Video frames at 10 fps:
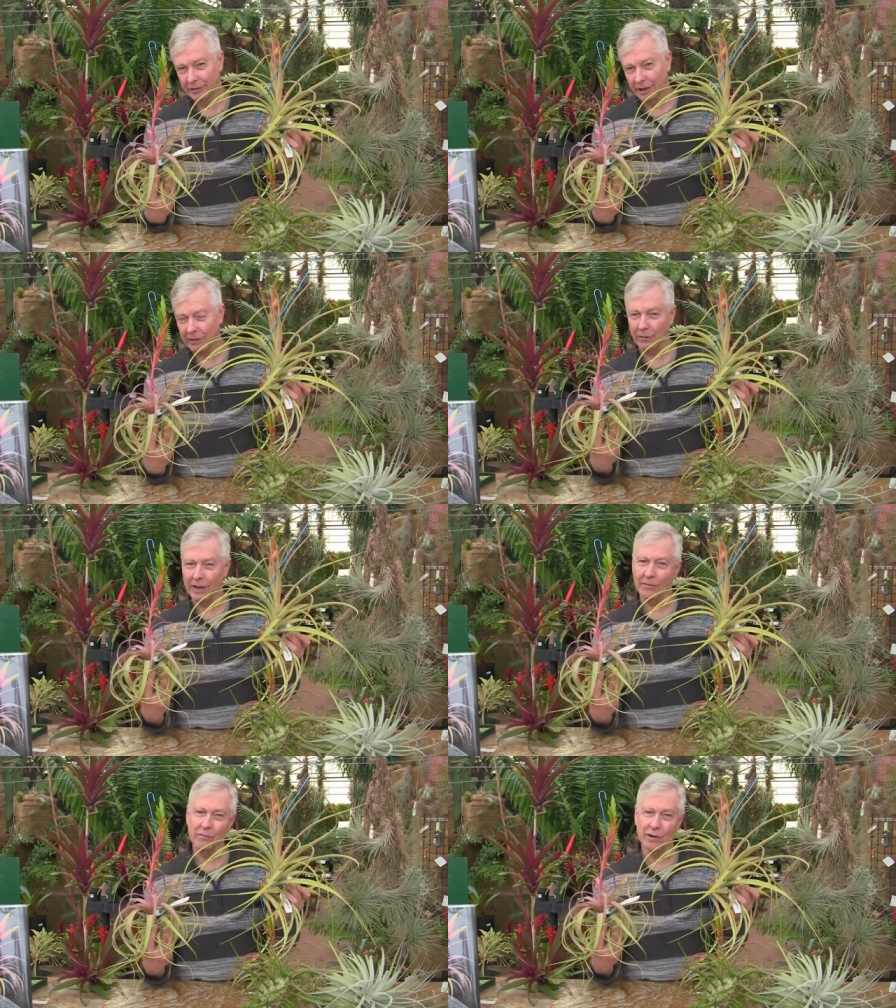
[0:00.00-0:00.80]
I don't
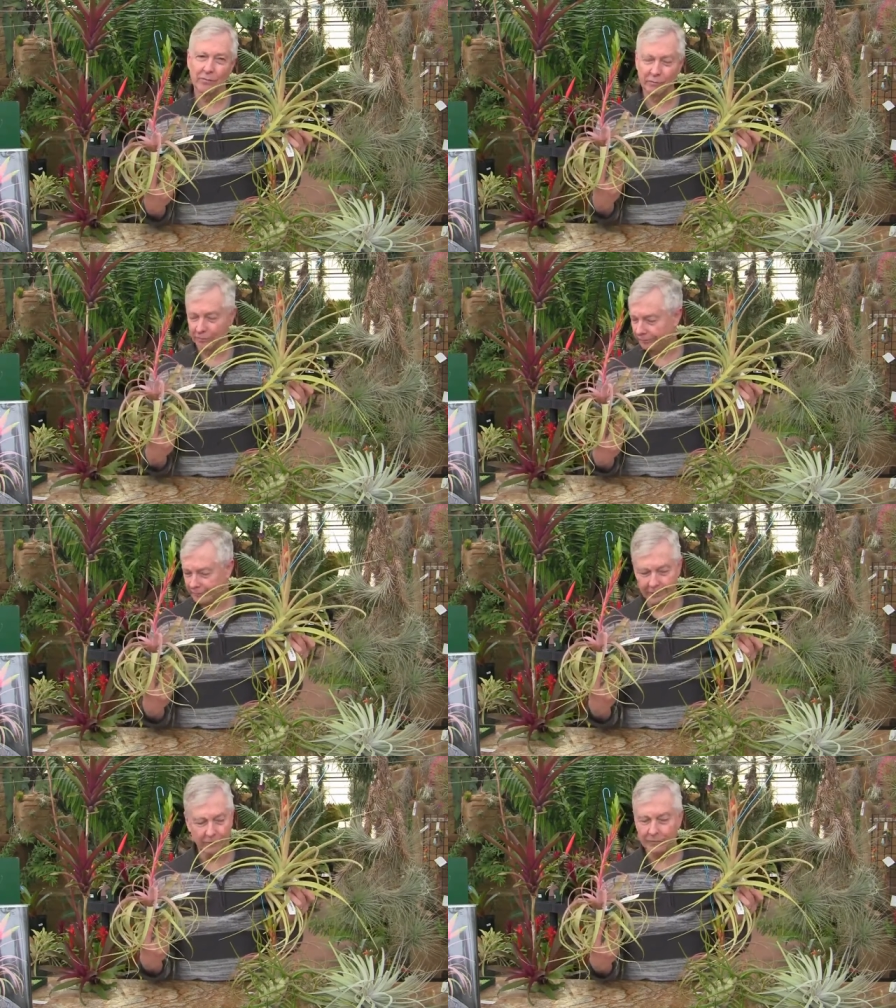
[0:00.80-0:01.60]
have one
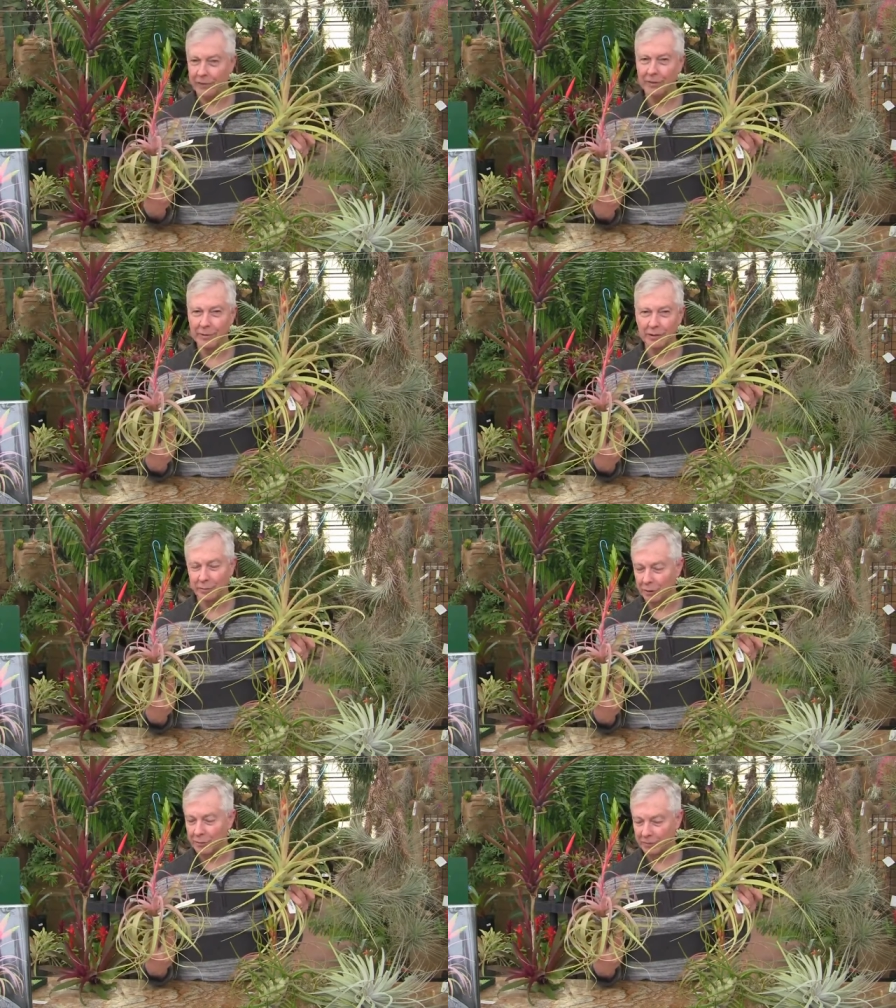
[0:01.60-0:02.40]
here in front of me or
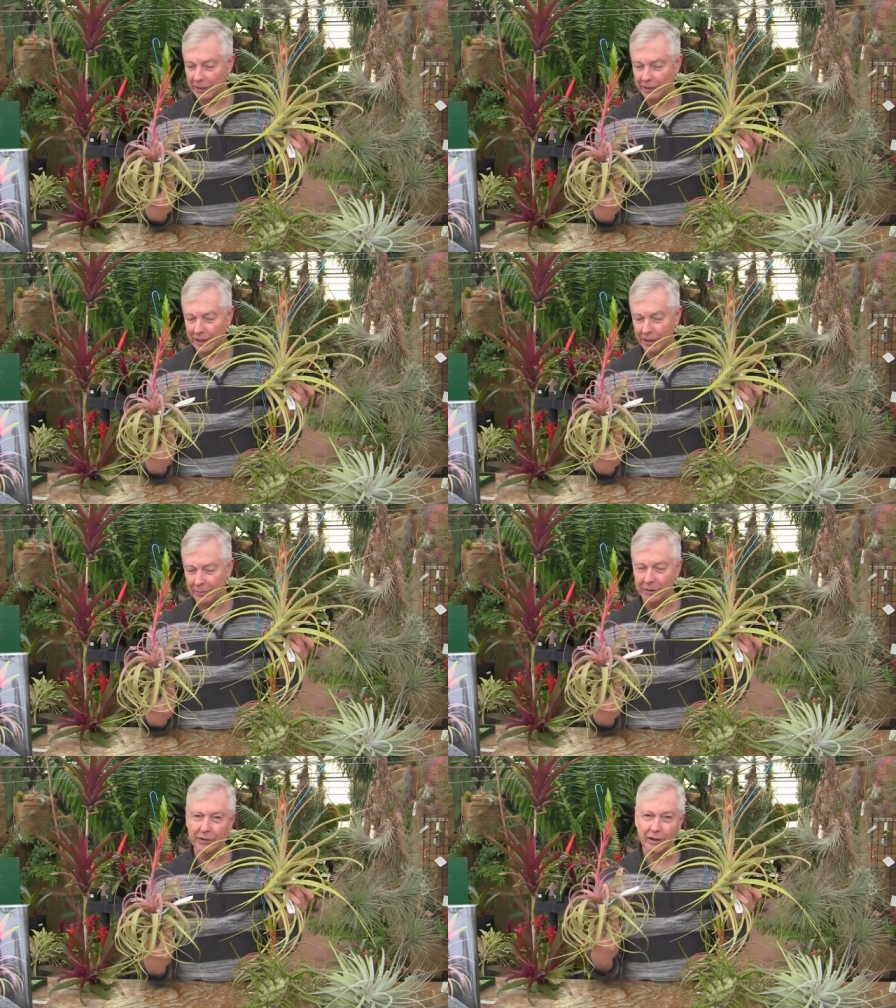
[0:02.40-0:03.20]
blooming right now,
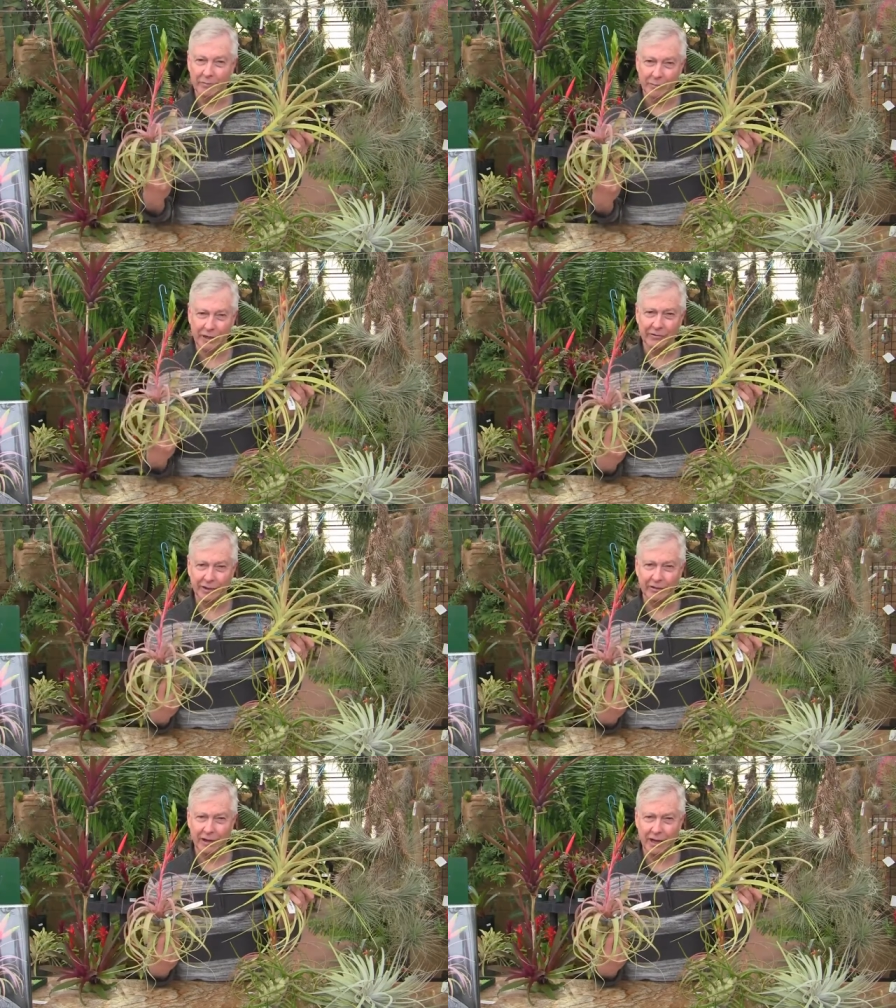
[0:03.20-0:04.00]
but you have Best
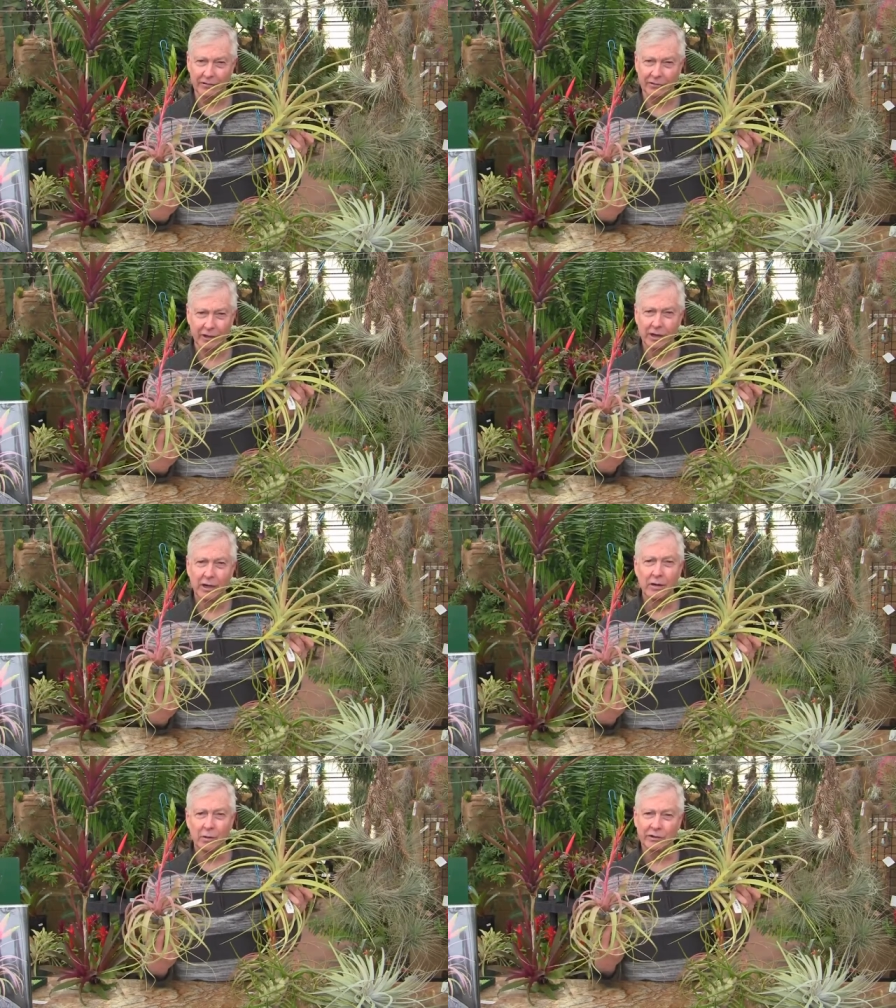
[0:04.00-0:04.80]
in Class,
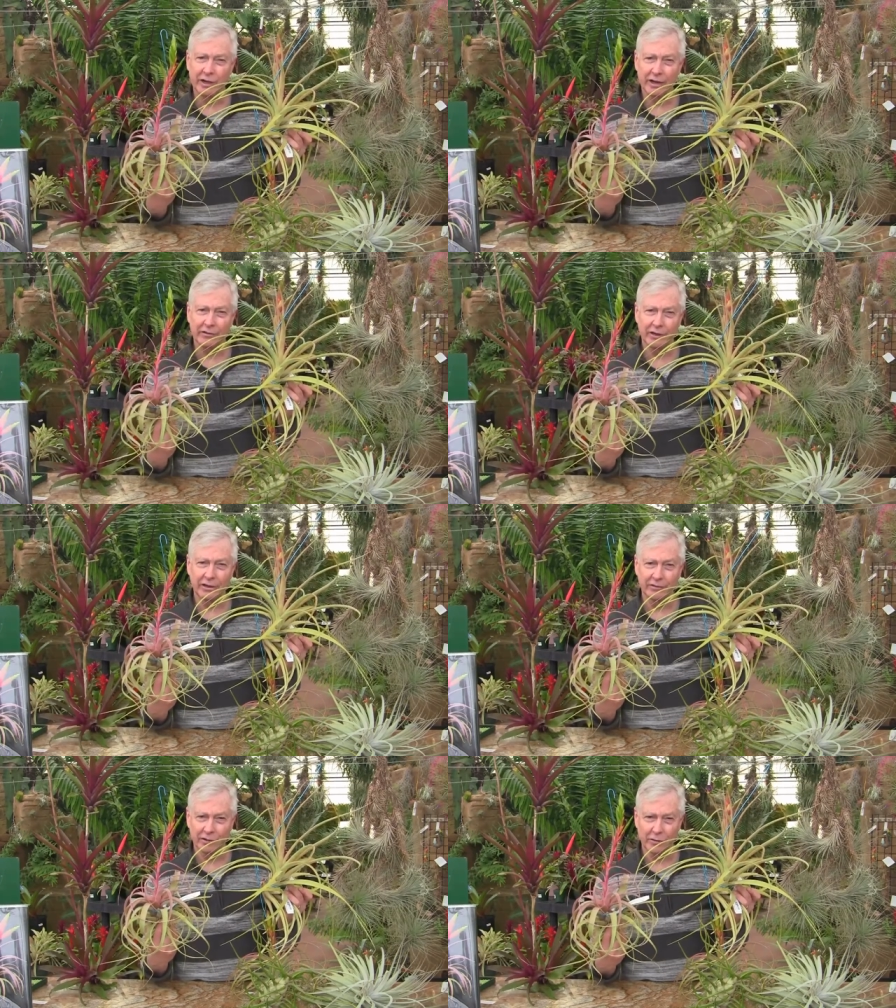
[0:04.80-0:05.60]
which has
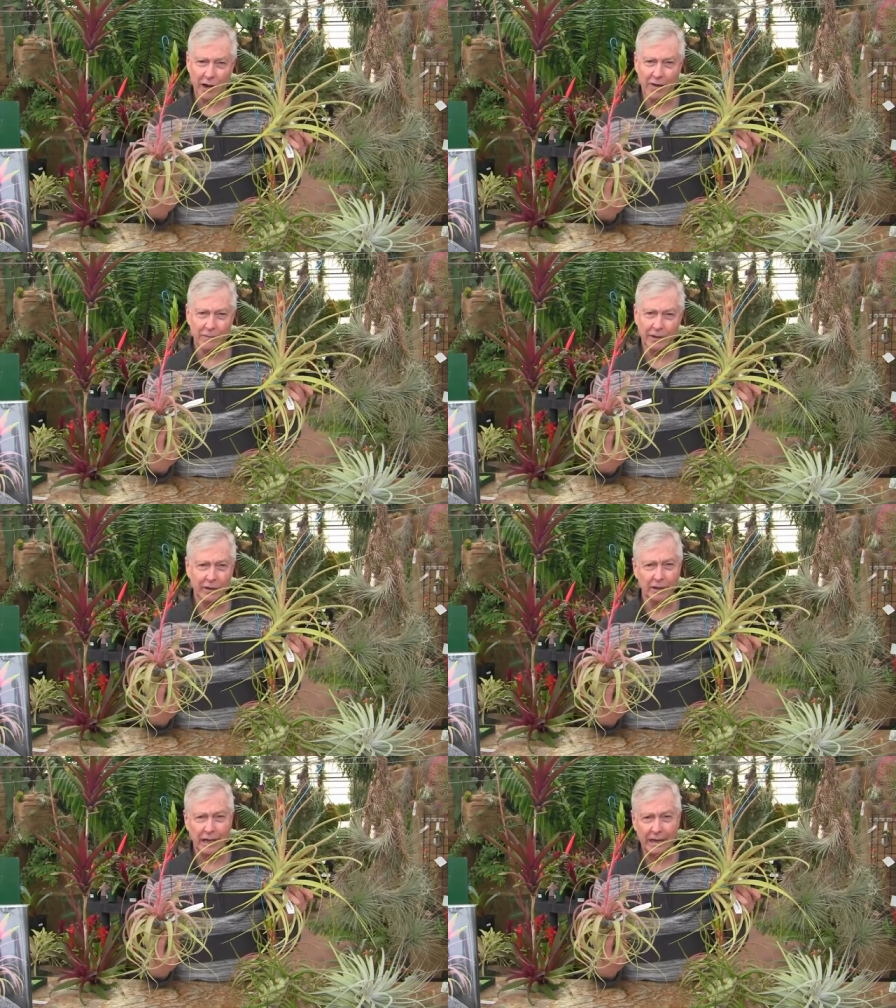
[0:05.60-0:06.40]
the
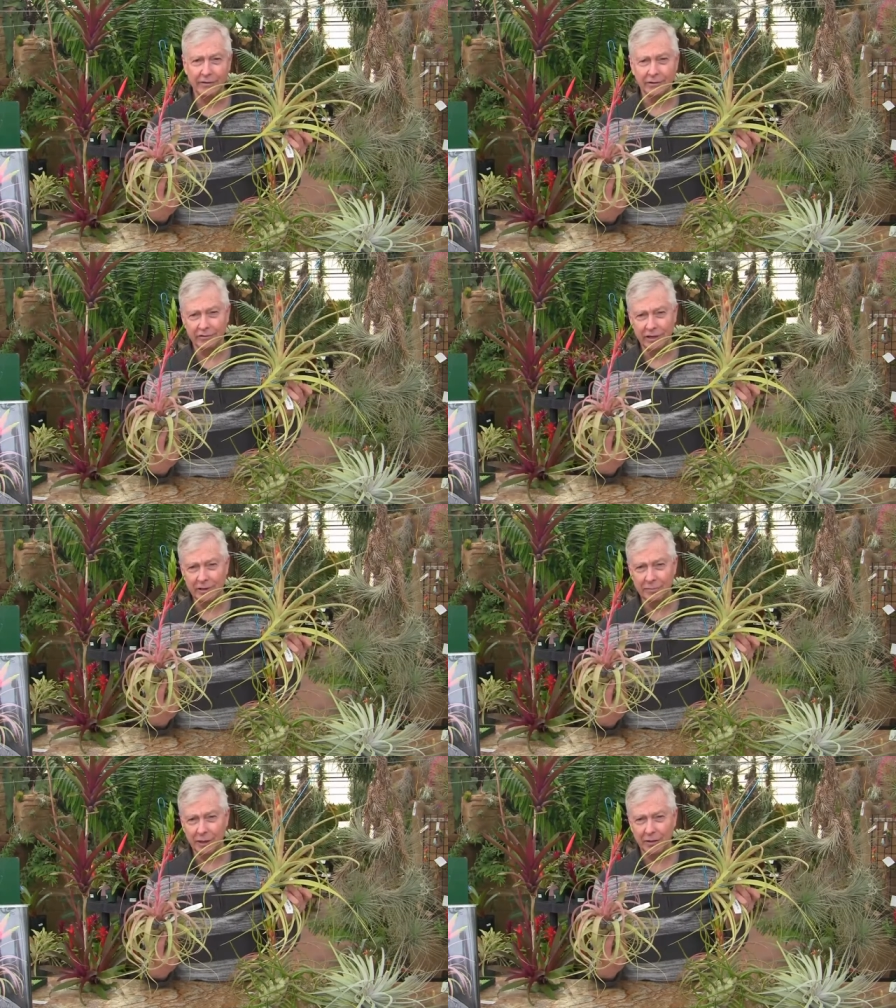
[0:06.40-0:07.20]
Xerographica as the
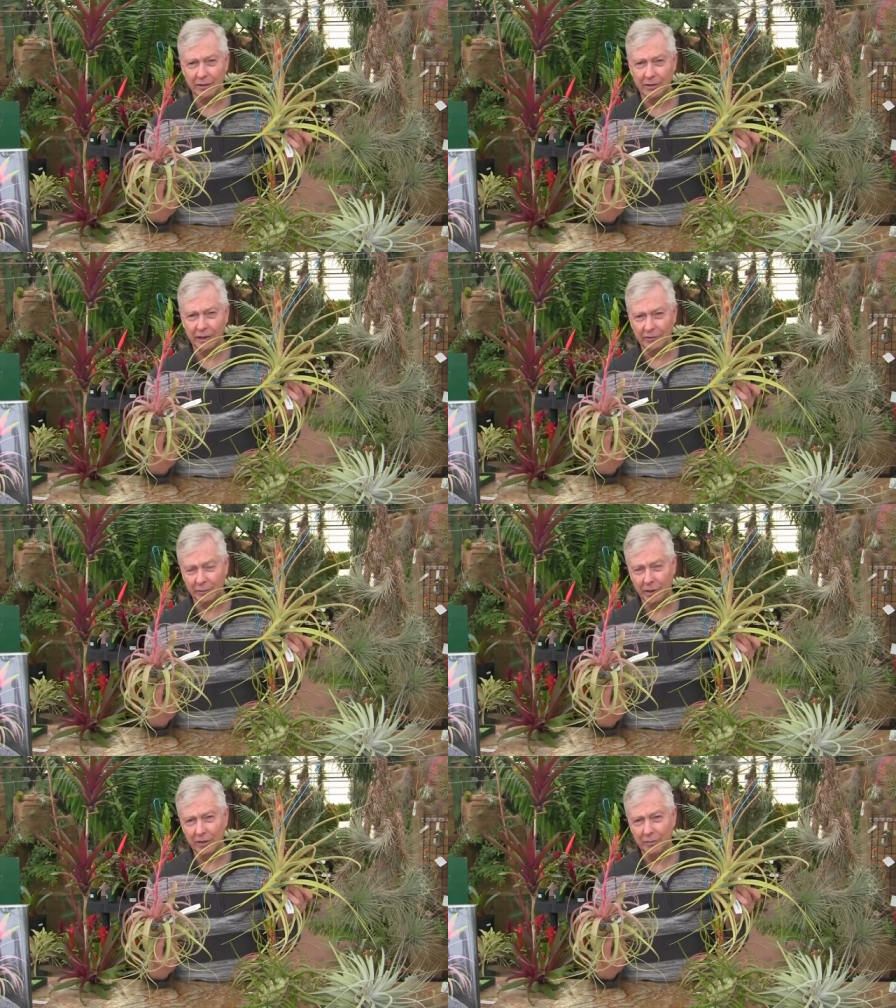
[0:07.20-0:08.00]
seed parent, as the
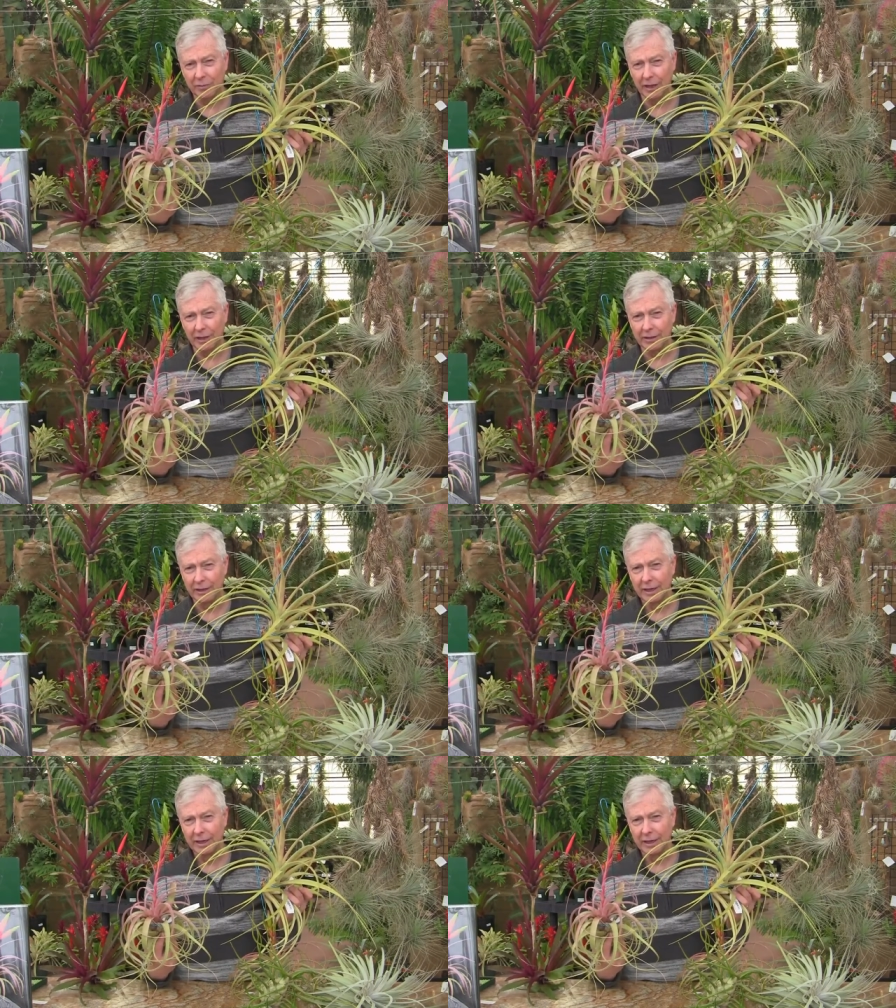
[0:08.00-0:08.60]
mother plant.